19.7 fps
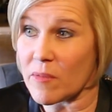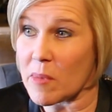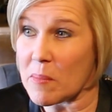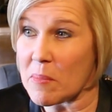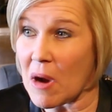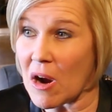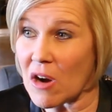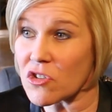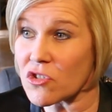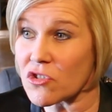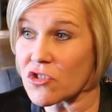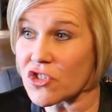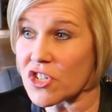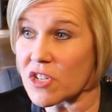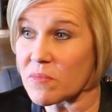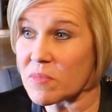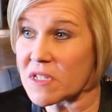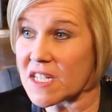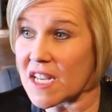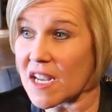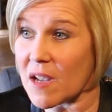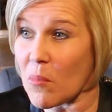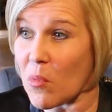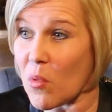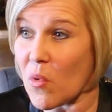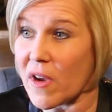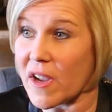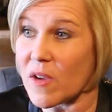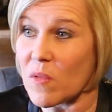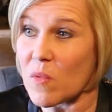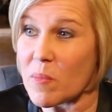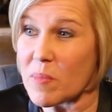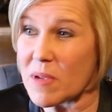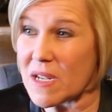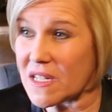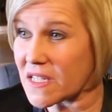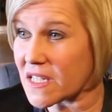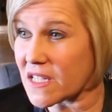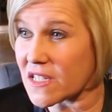from a partnership standpoint? What
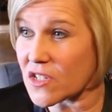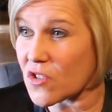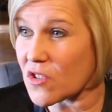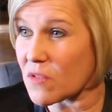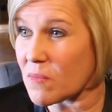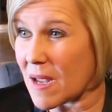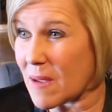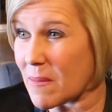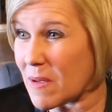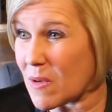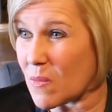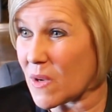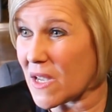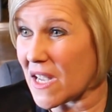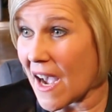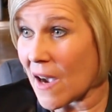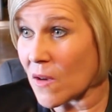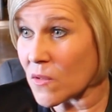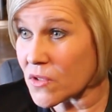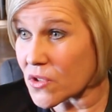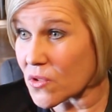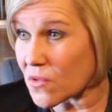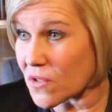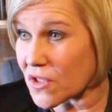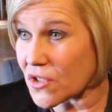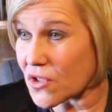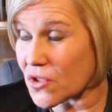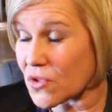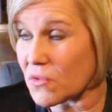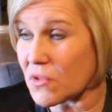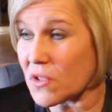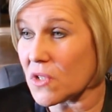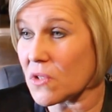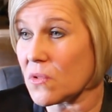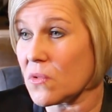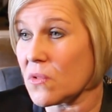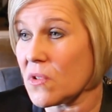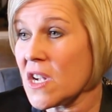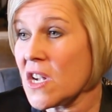pieces could maybe we outsource to
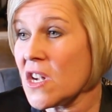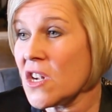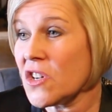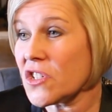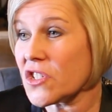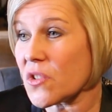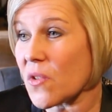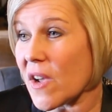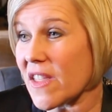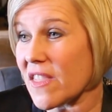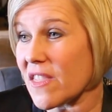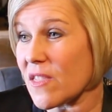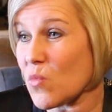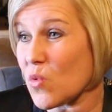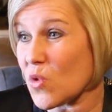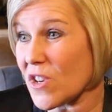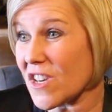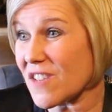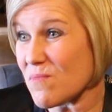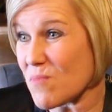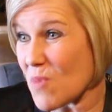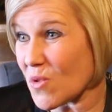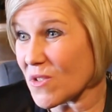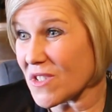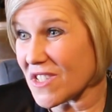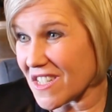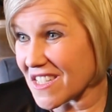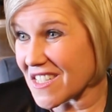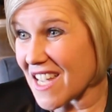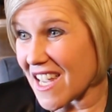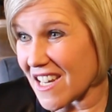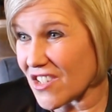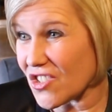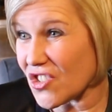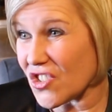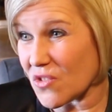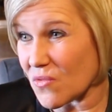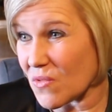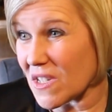you? So we're most
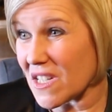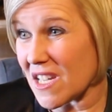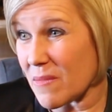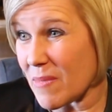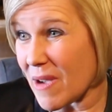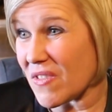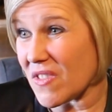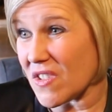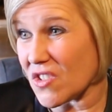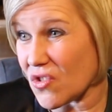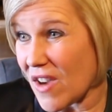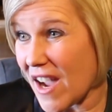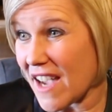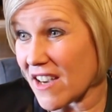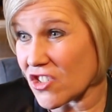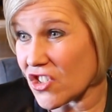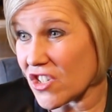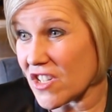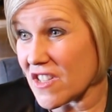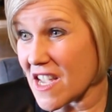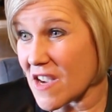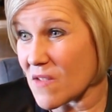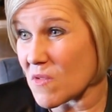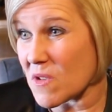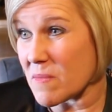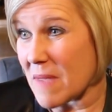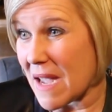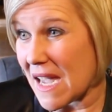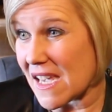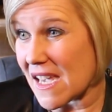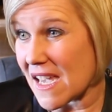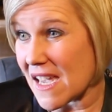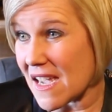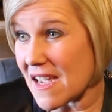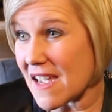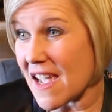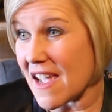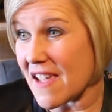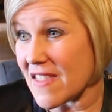excited just really about the traction that we're
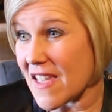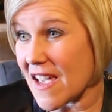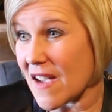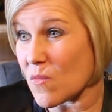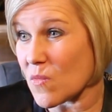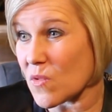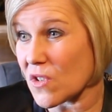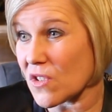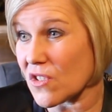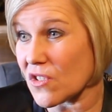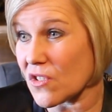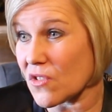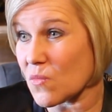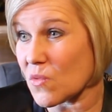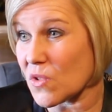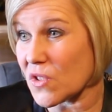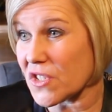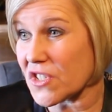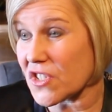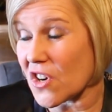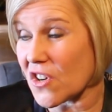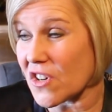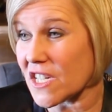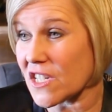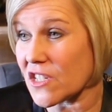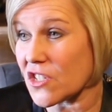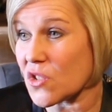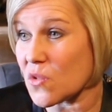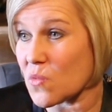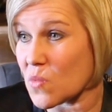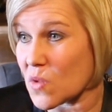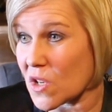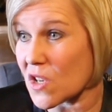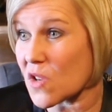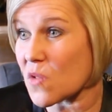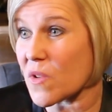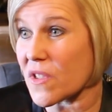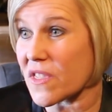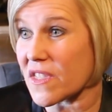making, and that we're starting to
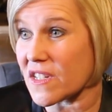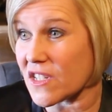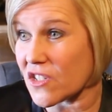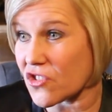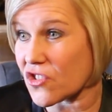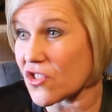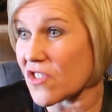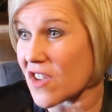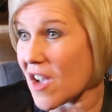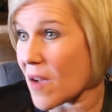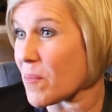work with additional